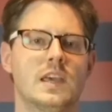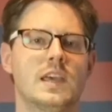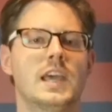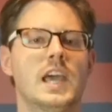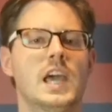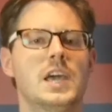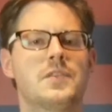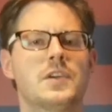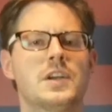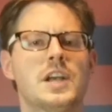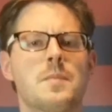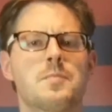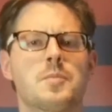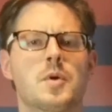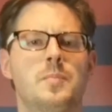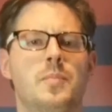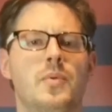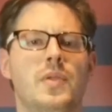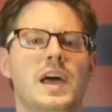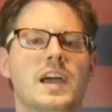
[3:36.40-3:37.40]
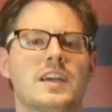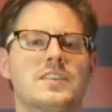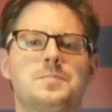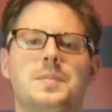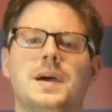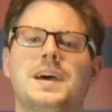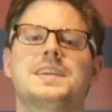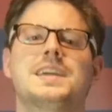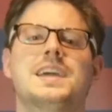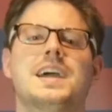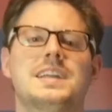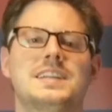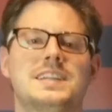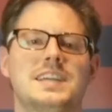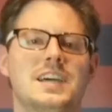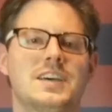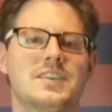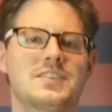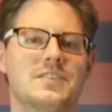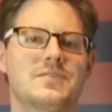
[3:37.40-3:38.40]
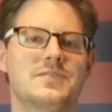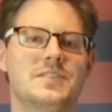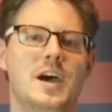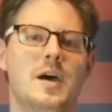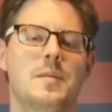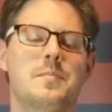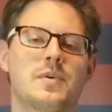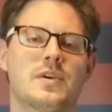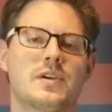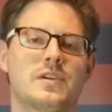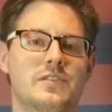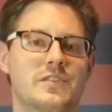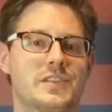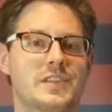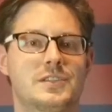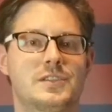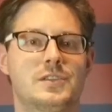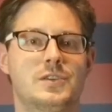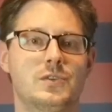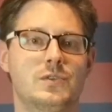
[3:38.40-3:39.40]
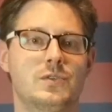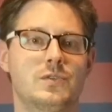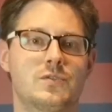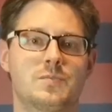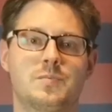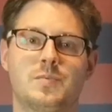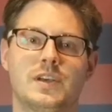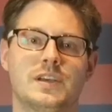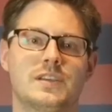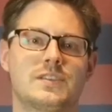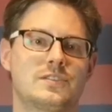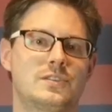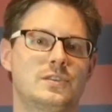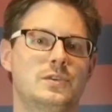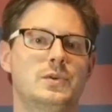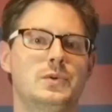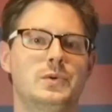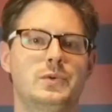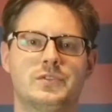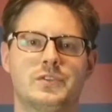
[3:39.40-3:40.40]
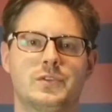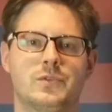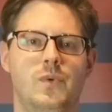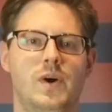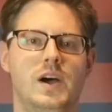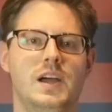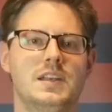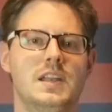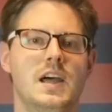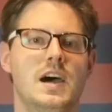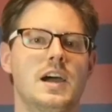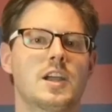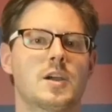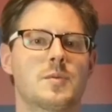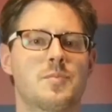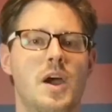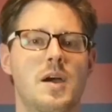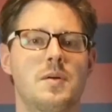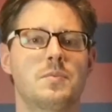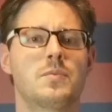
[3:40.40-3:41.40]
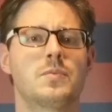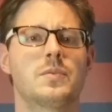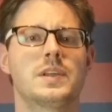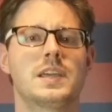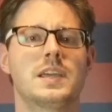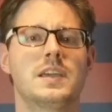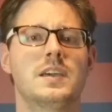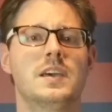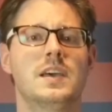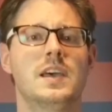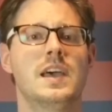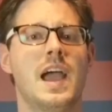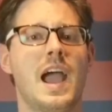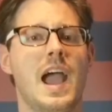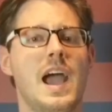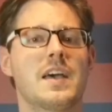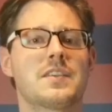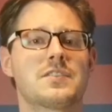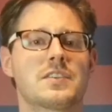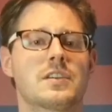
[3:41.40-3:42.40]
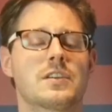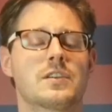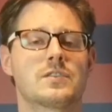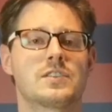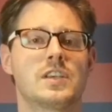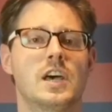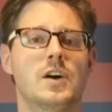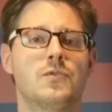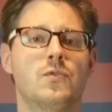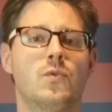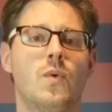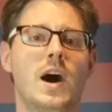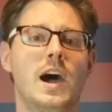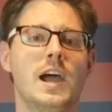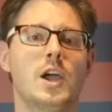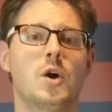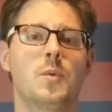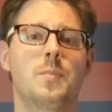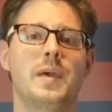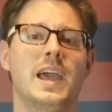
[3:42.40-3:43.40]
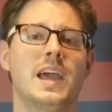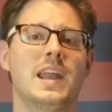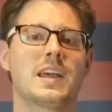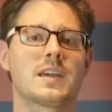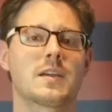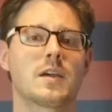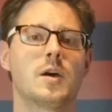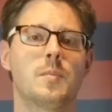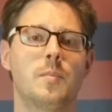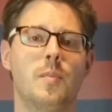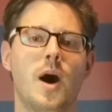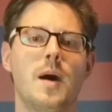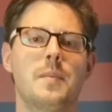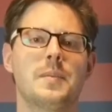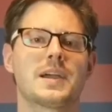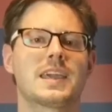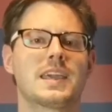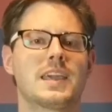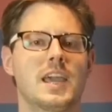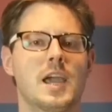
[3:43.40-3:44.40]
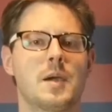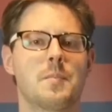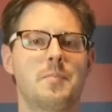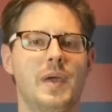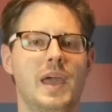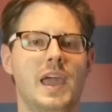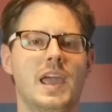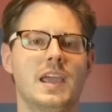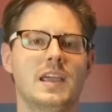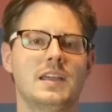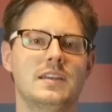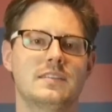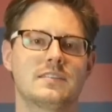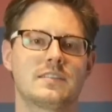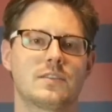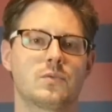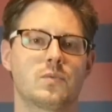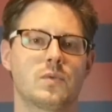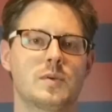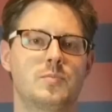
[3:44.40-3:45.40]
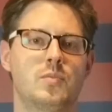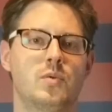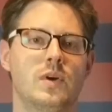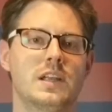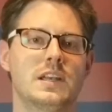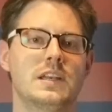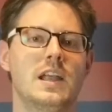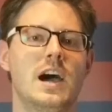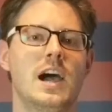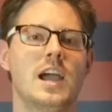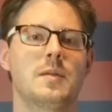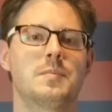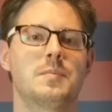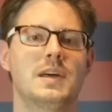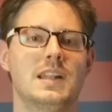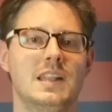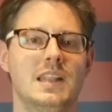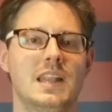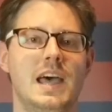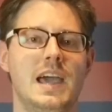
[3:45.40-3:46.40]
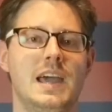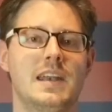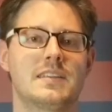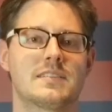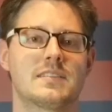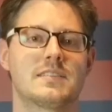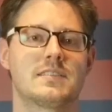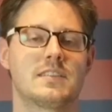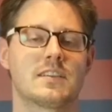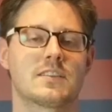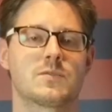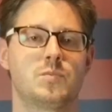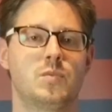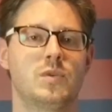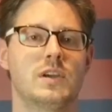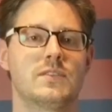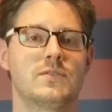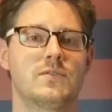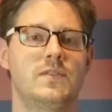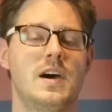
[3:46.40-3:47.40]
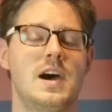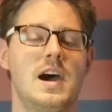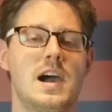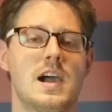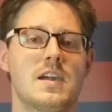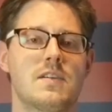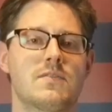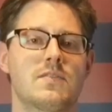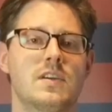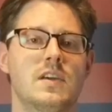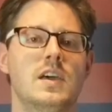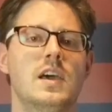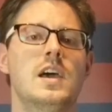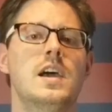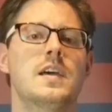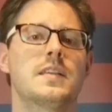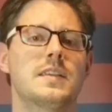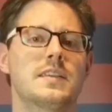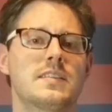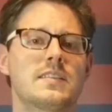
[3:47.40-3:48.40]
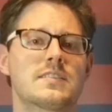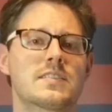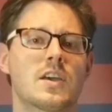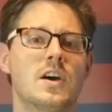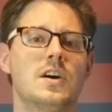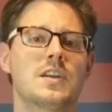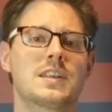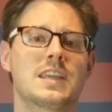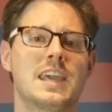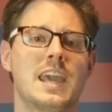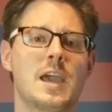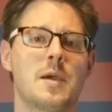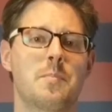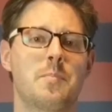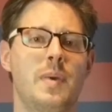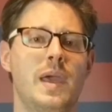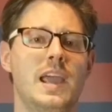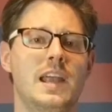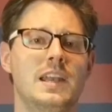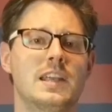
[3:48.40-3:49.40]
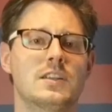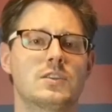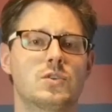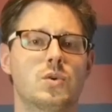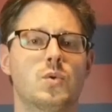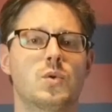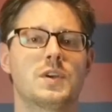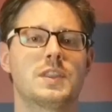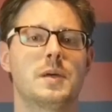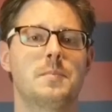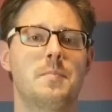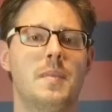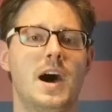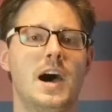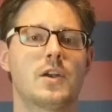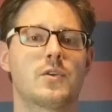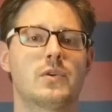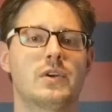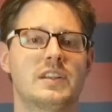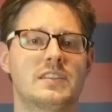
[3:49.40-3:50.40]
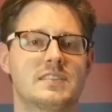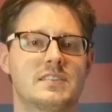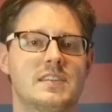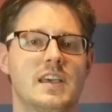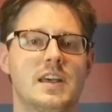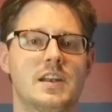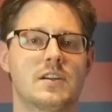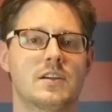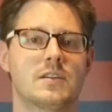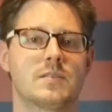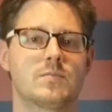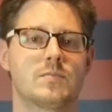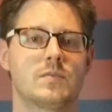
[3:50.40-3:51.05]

If you're not perplexed by the ideas of numbers, the 2s plus 2s and whatnot, you're probably asking yourself why Obama campaigned as a 3.9 but led as a 6.5. This is called campaigning toward the moderate center.